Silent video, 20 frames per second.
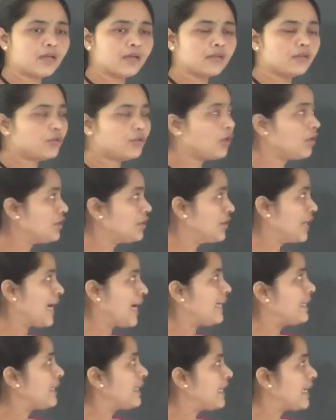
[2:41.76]
Don't
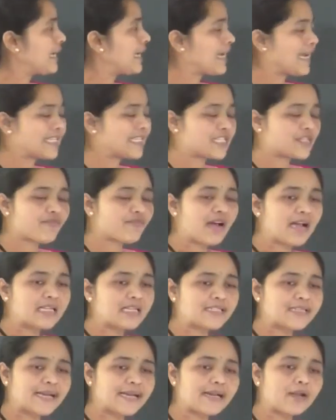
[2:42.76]
write here
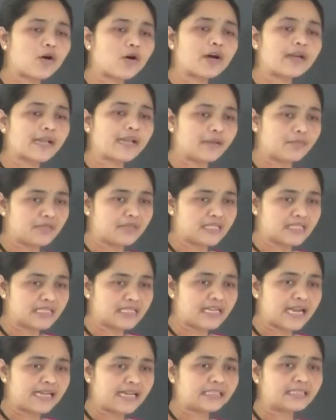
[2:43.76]
XYZ or
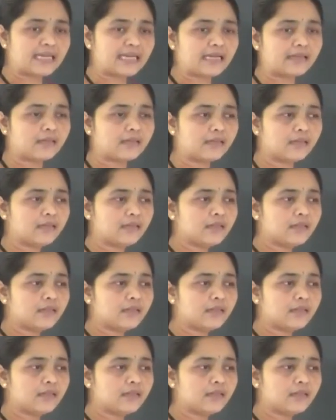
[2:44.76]
ABC like that.